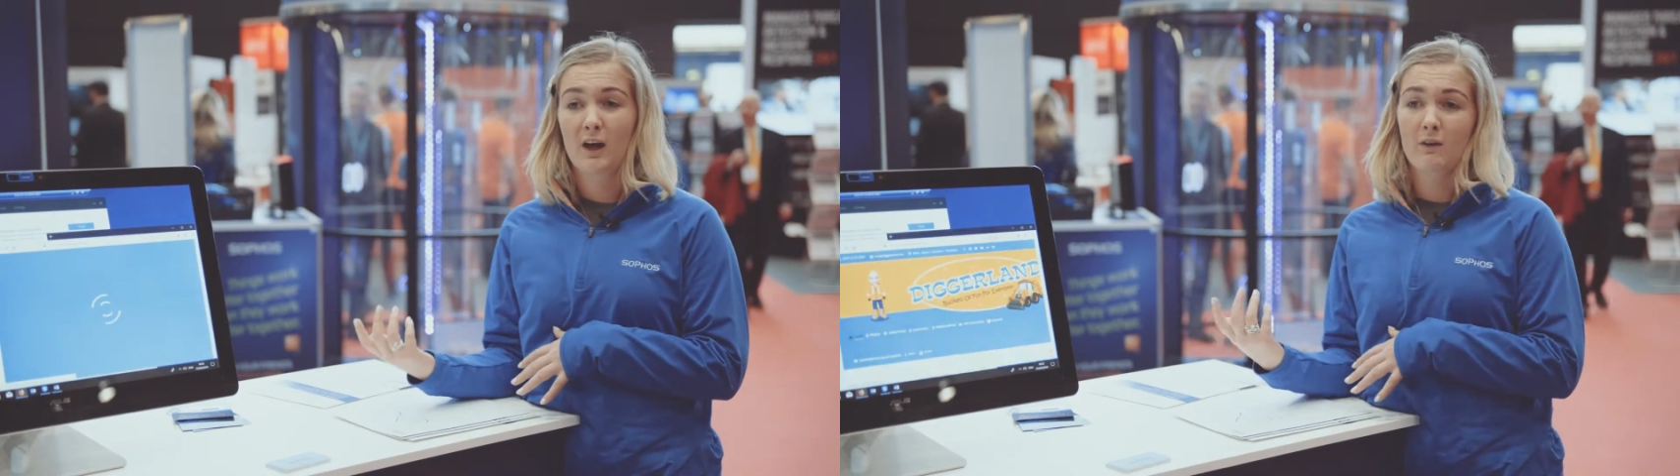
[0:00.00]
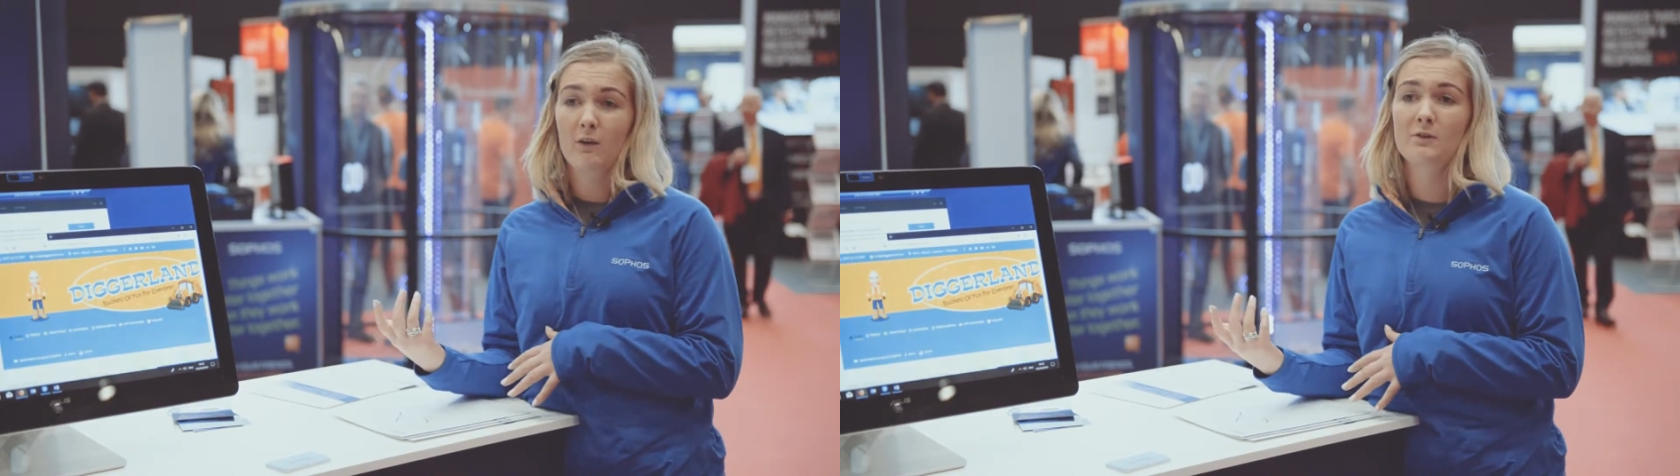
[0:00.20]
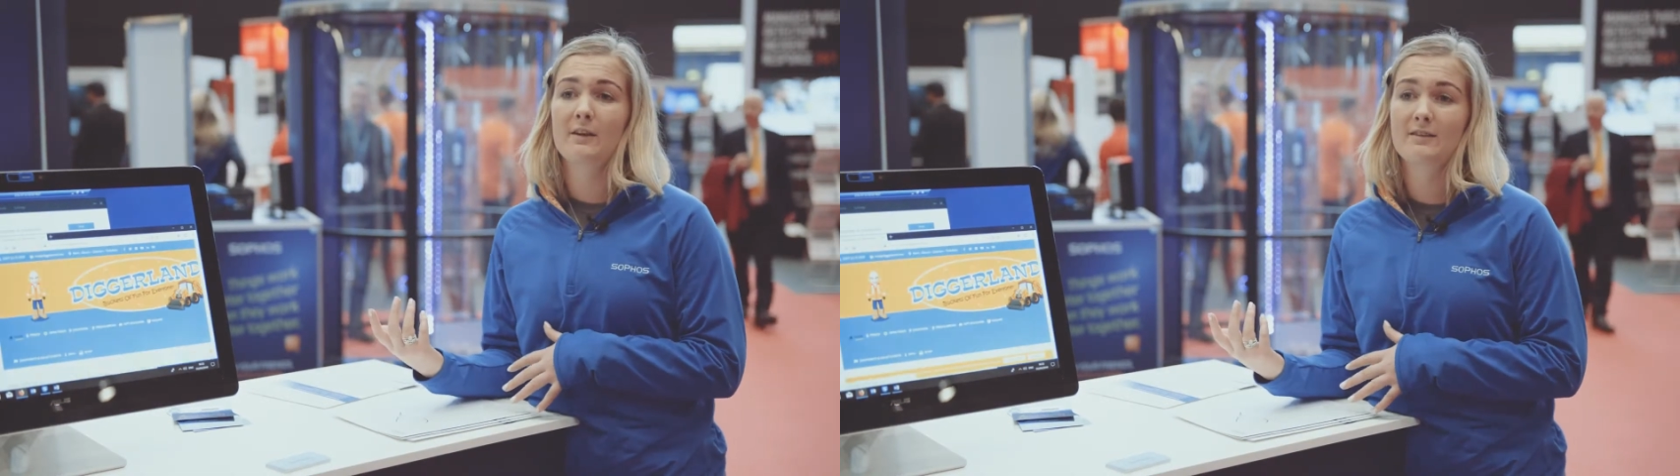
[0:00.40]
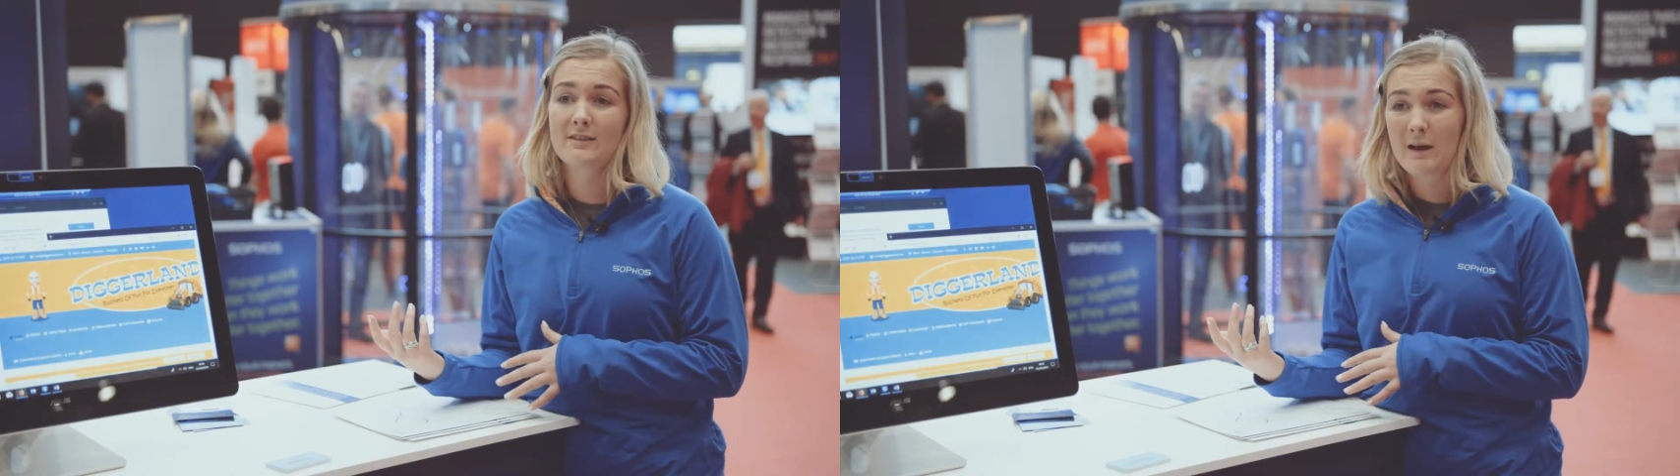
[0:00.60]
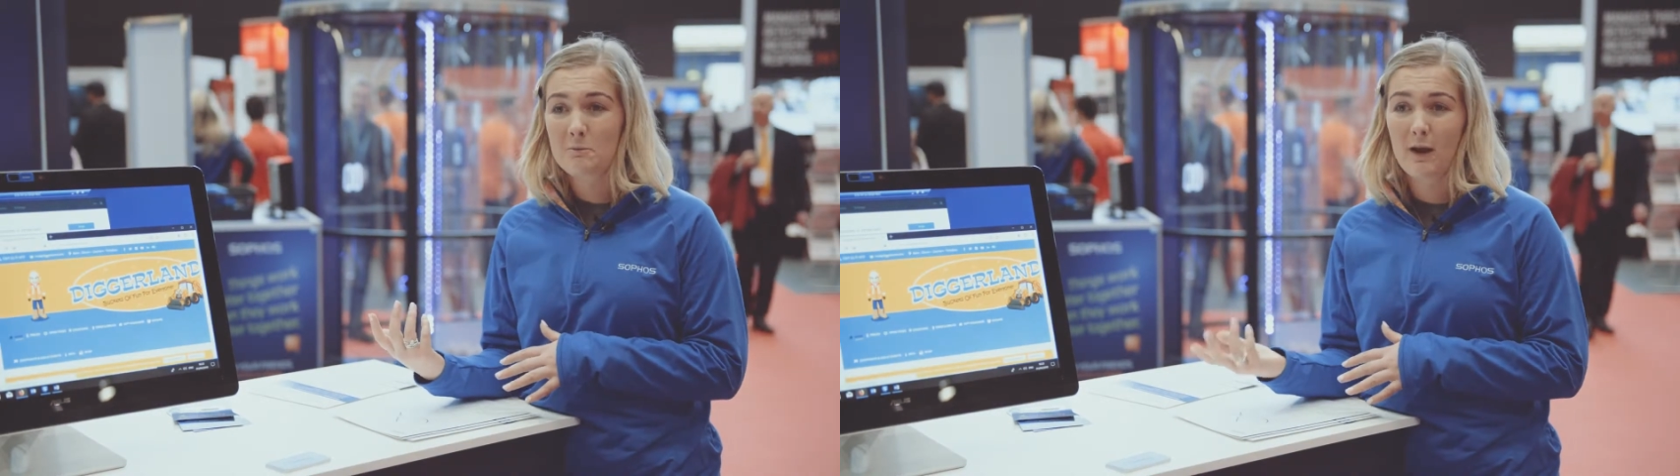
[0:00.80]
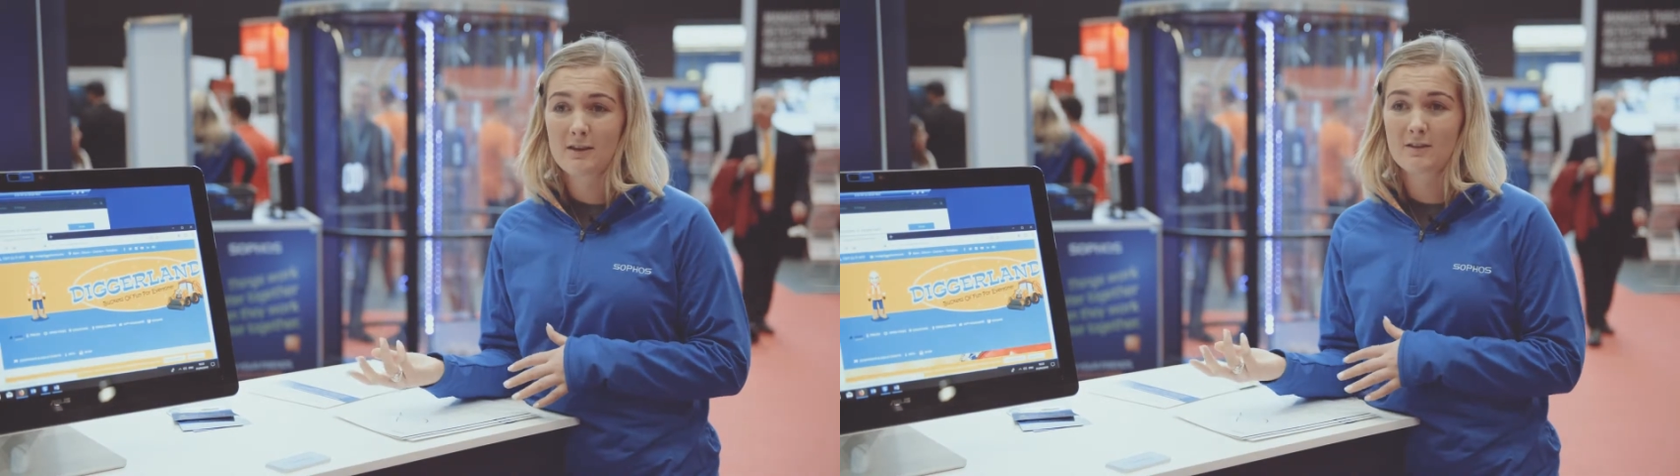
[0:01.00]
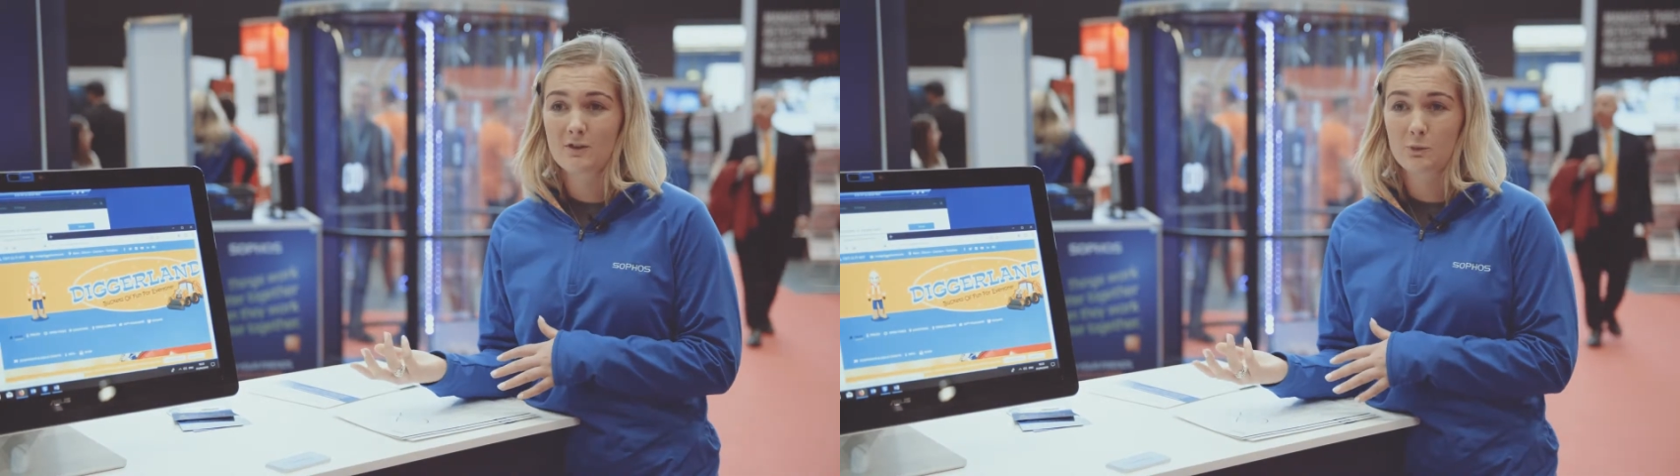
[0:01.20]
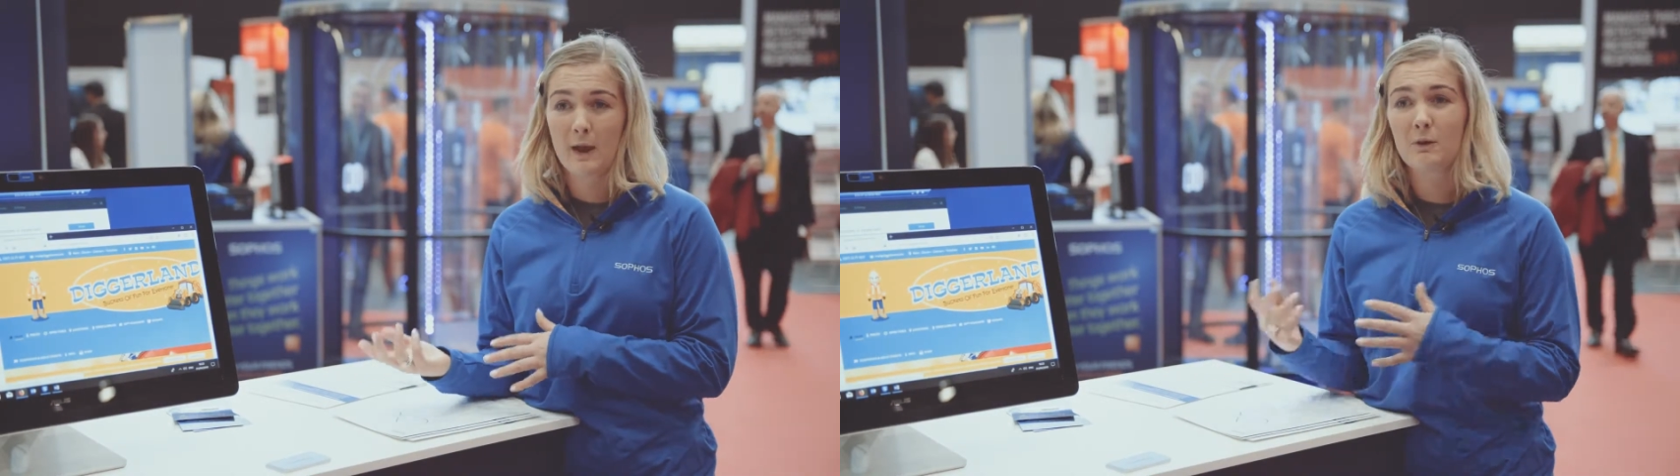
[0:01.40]
our on-stand
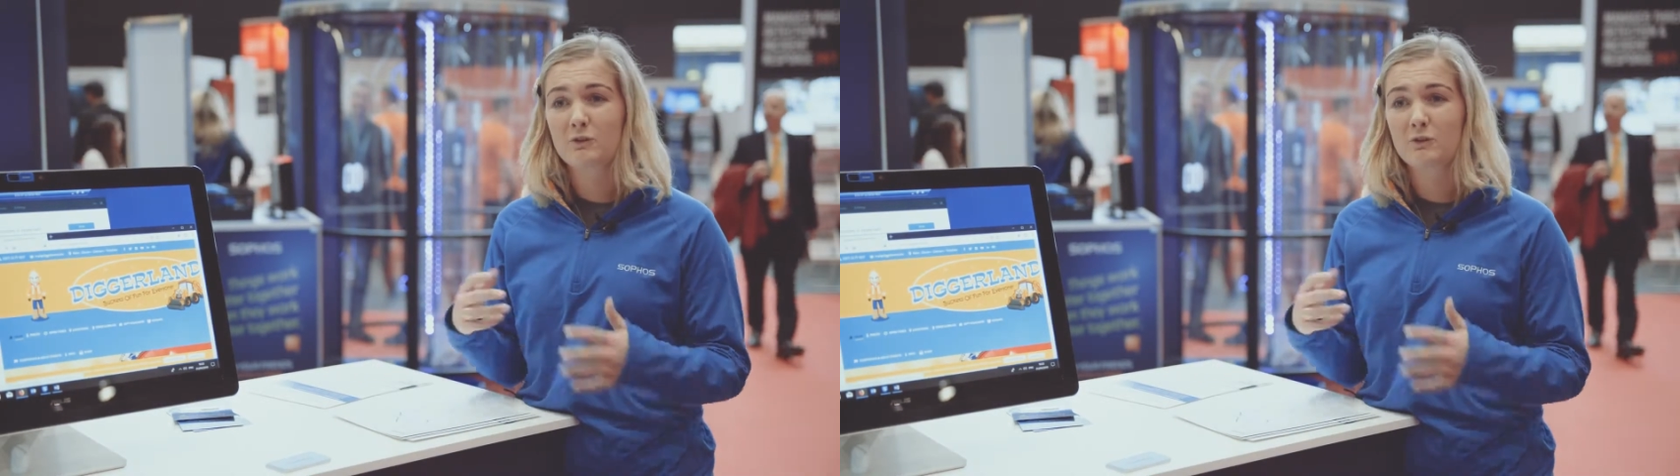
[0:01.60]
presence as well,